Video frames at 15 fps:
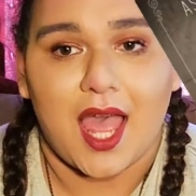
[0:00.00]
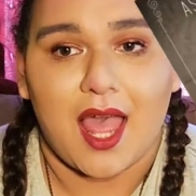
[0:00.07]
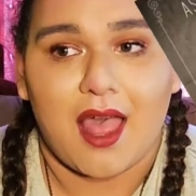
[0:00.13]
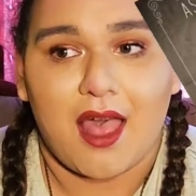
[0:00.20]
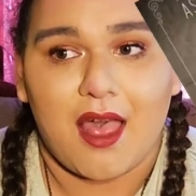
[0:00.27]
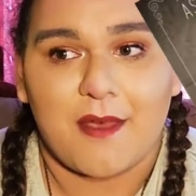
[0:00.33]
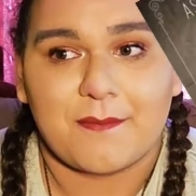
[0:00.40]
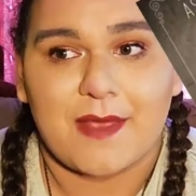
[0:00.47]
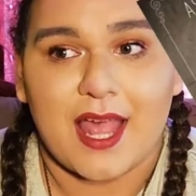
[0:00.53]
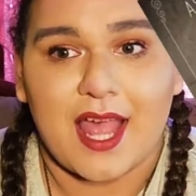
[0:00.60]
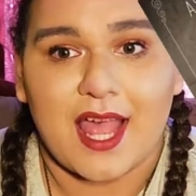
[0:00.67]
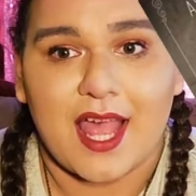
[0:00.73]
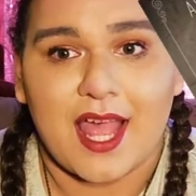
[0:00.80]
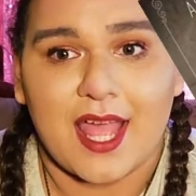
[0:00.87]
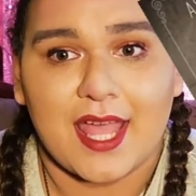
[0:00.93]

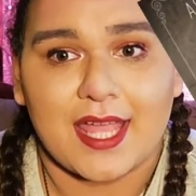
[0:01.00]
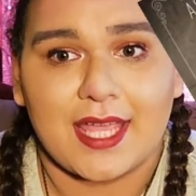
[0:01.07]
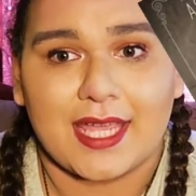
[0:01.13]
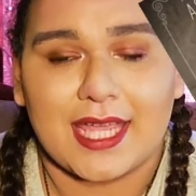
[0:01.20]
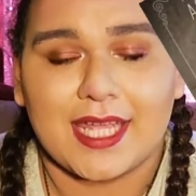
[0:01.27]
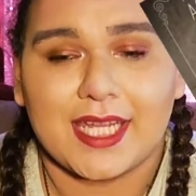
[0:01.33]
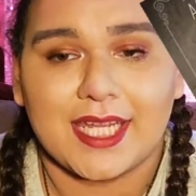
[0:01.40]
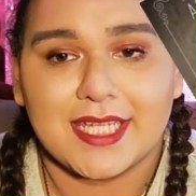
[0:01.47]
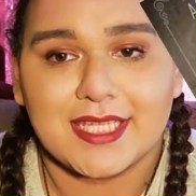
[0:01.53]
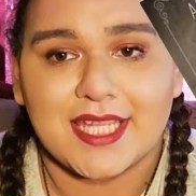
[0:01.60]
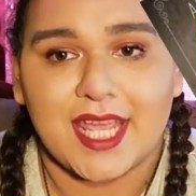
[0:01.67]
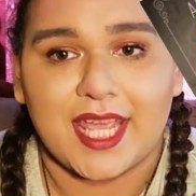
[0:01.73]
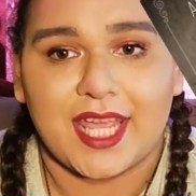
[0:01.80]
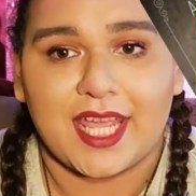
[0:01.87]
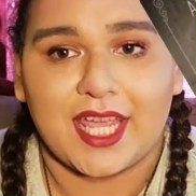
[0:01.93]
It is
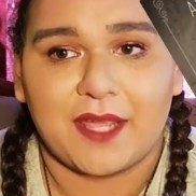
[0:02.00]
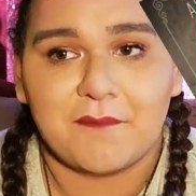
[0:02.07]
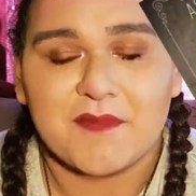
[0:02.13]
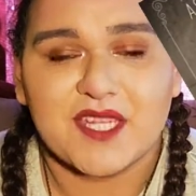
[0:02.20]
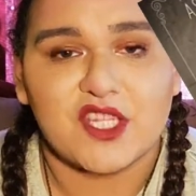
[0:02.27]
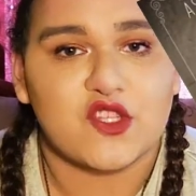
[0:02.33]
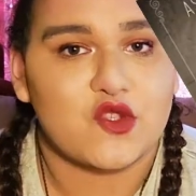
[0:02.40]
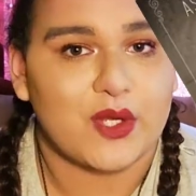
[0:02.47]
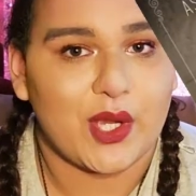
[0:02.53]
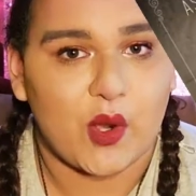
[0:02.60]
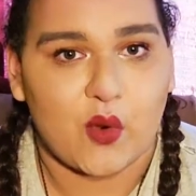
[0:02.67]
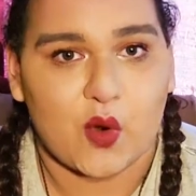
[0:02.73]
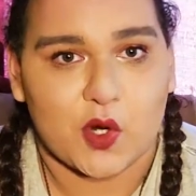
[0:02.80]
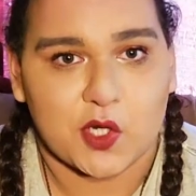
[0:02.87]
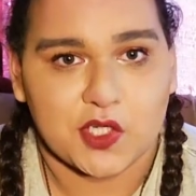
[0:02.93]
a mystery
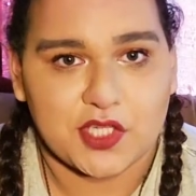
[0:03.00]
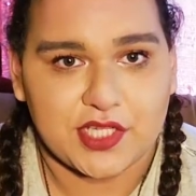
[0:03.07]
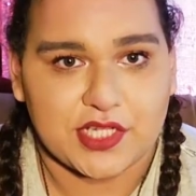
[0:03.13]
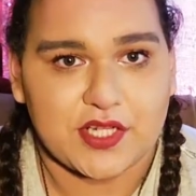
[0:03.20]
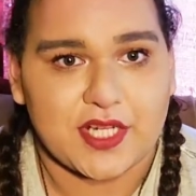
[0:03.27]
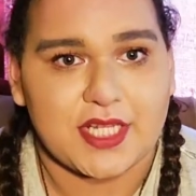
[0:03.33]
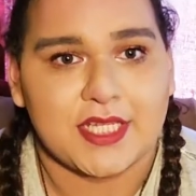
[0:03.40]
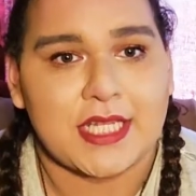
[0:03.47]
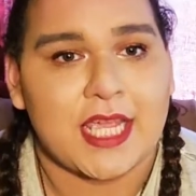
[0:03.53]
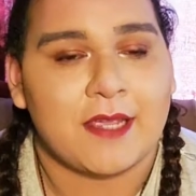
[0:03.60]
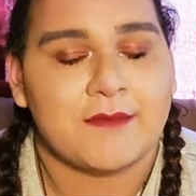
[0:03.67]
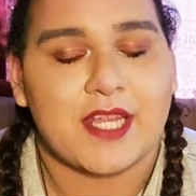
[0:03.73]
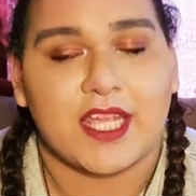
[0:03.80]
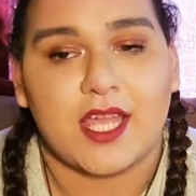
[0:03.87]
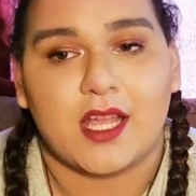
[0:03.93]
horror series
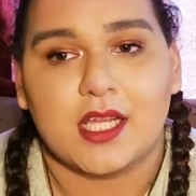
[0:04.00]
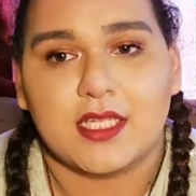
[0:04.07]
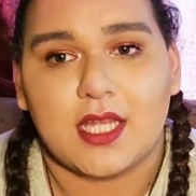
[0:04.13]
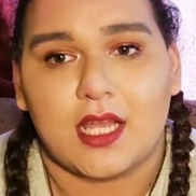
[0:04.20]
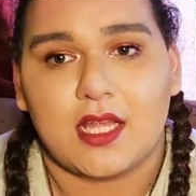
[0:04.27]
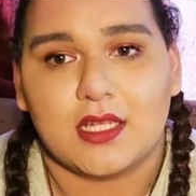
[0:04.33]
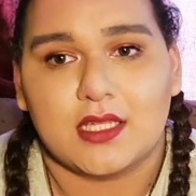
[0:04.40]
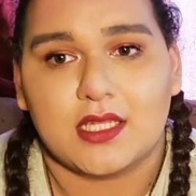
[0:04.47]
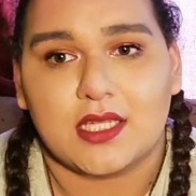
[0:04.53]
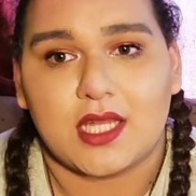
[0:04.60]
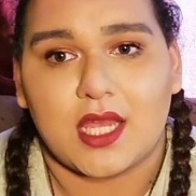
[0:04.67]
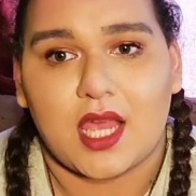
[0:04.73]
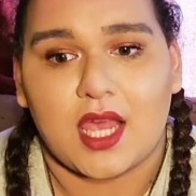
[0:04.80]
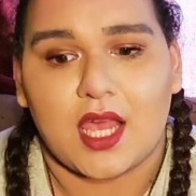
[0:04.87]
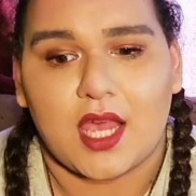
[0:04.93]
aimed at young adults.
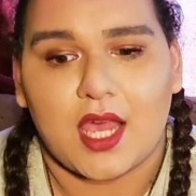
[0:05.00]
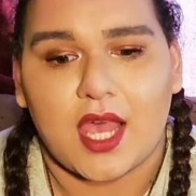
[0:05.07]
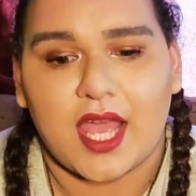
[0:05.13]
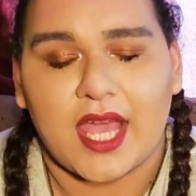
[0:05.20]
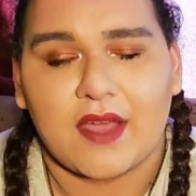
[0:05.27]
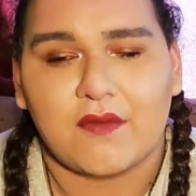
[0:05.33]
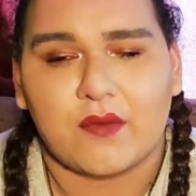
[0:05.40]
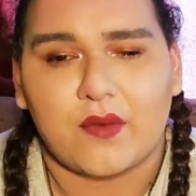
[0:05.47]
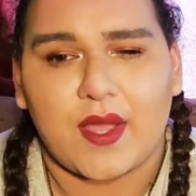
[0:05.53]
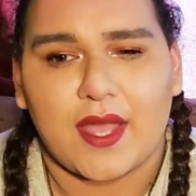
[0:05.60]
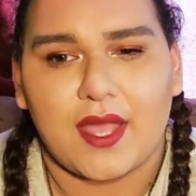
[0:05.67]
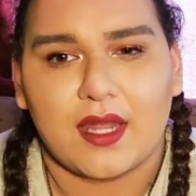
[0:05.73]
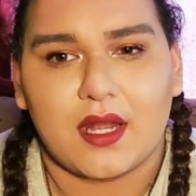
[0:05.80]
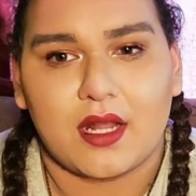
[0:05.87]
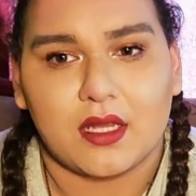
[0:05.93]
I have
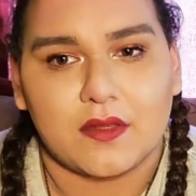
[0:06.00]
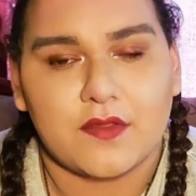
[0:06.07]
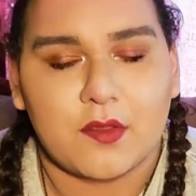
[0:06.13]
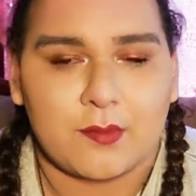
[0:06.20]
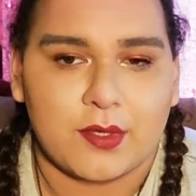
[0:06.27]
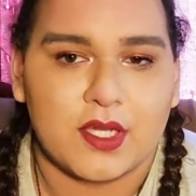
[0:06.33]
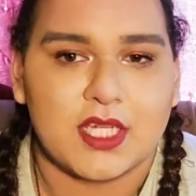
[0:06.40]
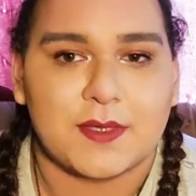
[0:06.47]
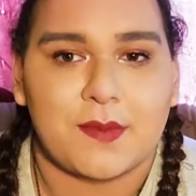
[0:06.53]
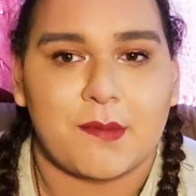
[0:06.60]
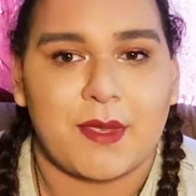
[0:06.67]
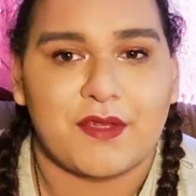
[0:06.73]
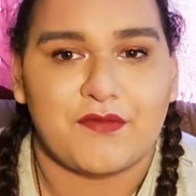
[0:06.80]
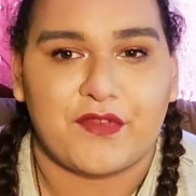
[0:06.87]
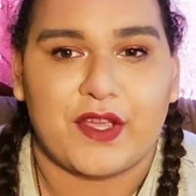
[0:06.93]
read all of the books, but
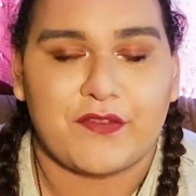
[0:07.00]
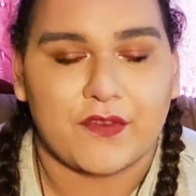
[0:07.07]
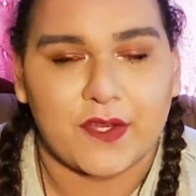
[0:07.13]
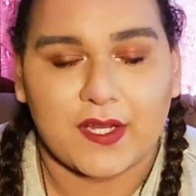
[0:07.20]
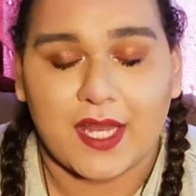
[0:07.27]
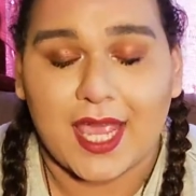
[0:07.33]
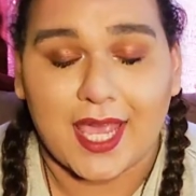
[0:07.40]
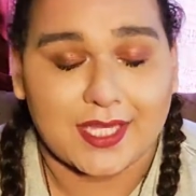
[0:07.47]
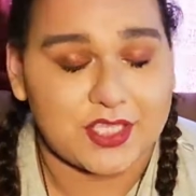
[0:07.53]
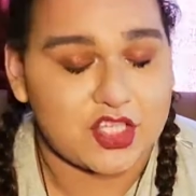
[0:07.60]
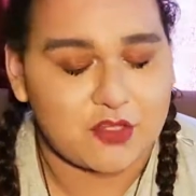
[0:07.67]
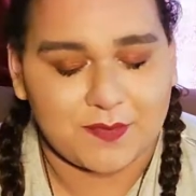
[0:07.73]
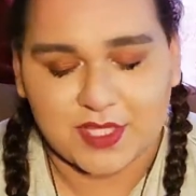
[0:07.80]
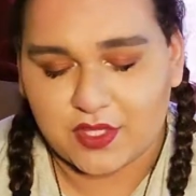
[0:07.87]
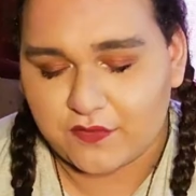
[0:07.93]
my favorite has
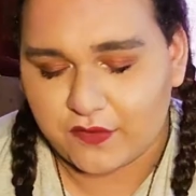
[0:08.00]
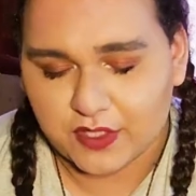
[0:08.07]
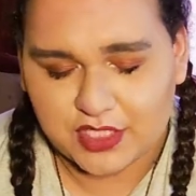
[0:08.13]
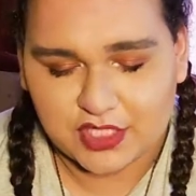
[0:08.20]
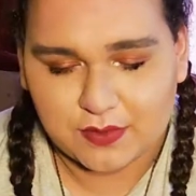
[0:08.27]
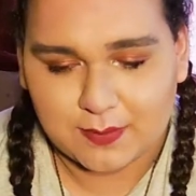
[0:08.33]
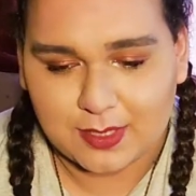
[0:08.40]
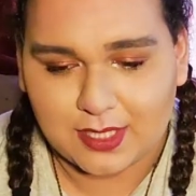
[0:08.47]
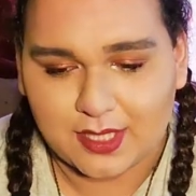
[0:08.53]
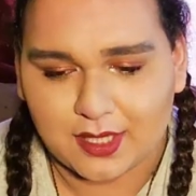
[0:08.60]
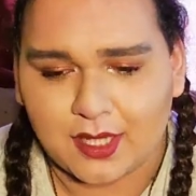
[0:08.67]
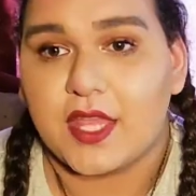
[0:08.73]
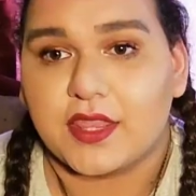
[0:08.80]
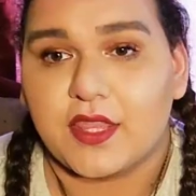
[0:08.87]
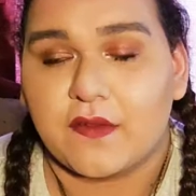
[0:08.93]
to be the first book.
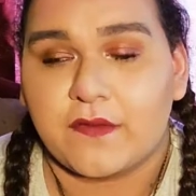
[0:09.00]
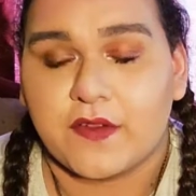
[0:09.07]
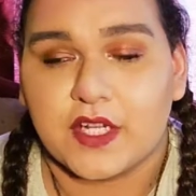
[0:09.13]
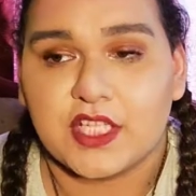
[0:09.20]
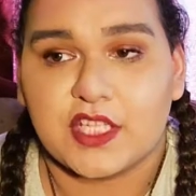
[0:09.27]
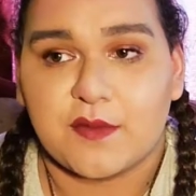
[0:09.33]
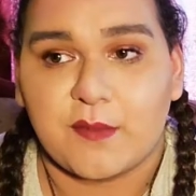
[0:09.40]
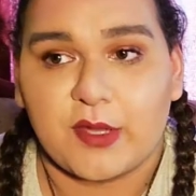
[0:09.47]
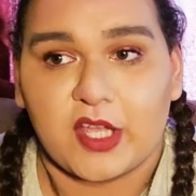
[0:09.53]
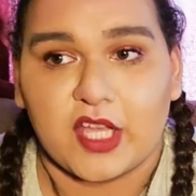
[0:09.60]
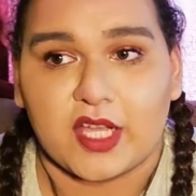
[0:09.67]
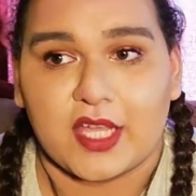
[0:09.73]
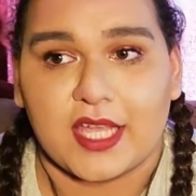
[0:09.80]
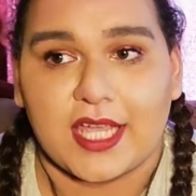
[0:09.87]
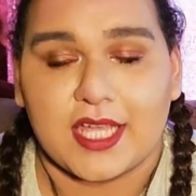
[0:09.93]
The first
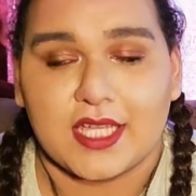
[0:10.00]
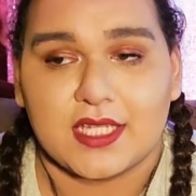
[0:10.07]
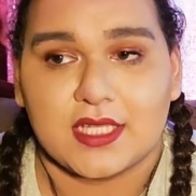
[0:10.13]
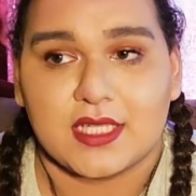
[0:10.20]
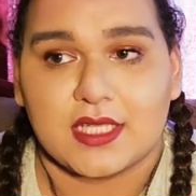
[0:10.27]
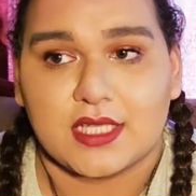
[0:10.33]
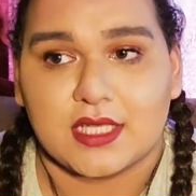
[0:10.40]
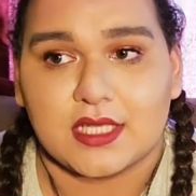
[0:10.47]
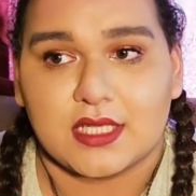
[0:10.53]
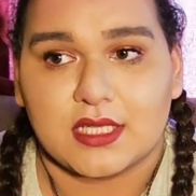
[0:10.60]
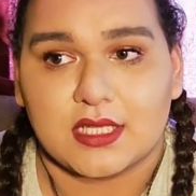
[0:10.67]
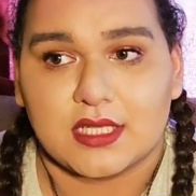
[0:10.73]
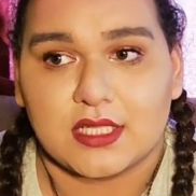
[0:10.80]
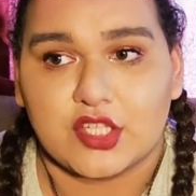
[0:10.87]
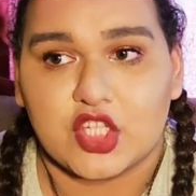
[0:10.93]
book
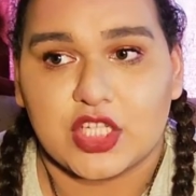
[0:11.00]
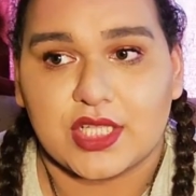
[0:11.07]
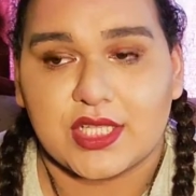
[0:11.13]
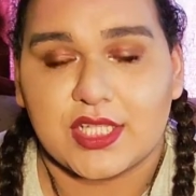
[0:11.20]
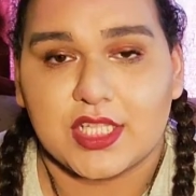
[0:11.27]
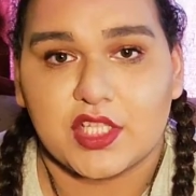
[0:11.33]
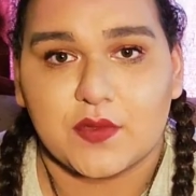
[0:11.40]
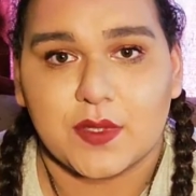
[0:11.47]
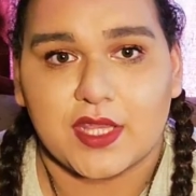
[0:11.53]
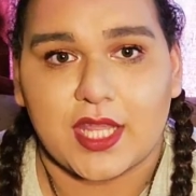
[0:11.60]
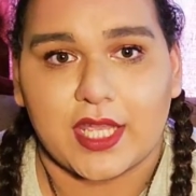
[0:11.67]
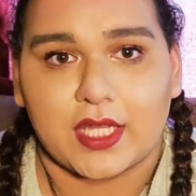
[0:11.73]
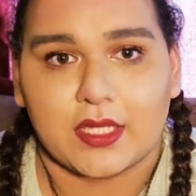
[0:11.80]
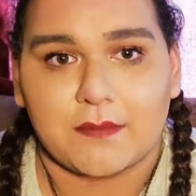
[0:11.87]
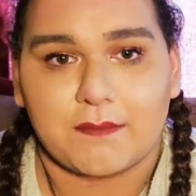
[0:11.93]
just deals with
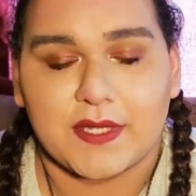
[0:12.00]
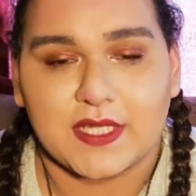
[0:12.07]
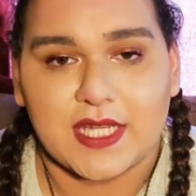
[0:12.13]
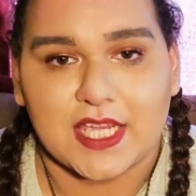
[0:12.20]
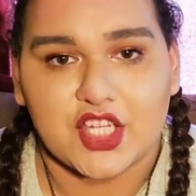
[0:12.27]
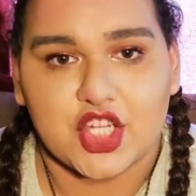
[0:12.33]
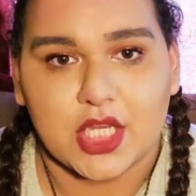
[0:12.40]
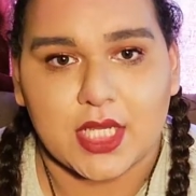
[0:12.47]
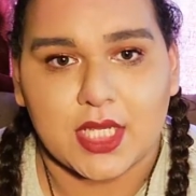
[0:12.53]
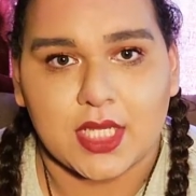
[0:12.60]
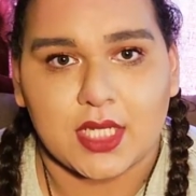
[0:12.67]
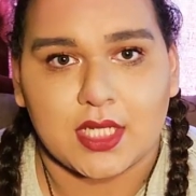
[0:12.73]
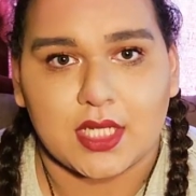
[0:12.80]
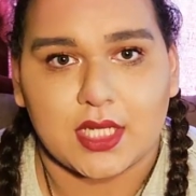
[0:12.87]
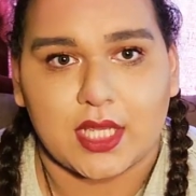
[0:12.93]
possession
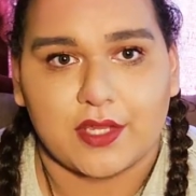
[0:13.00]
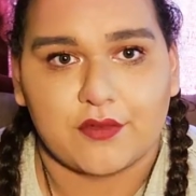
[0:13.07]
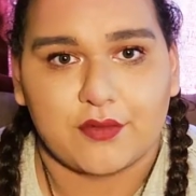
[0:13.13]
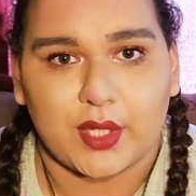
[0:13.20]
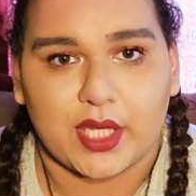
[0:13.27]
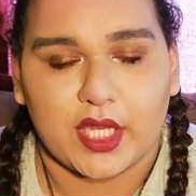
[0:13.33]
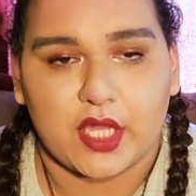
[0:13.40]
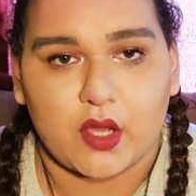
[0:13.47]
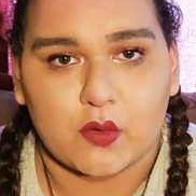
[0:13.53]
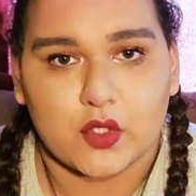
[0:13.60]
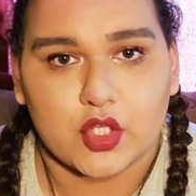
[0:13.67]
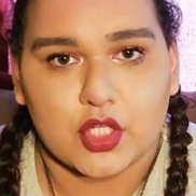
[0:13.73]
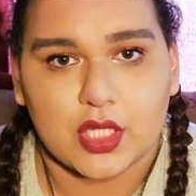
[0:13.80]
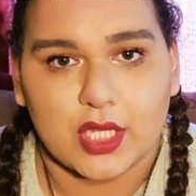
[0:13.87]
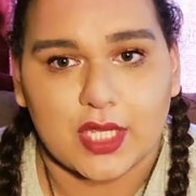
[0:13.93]
and freaky ghost
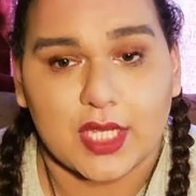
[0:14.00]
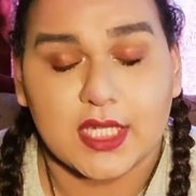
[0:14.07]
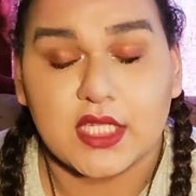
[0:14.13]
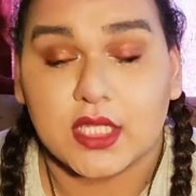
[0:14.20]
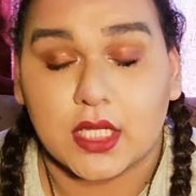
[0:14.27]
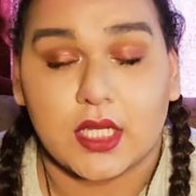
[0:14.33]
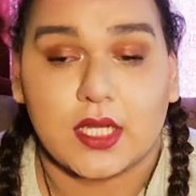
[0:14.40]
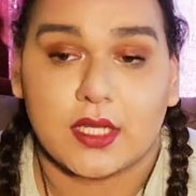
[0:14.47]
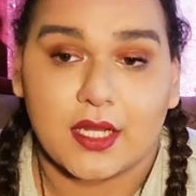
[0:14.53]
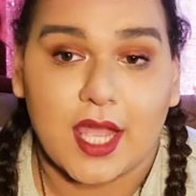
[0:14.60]
shit. It's good.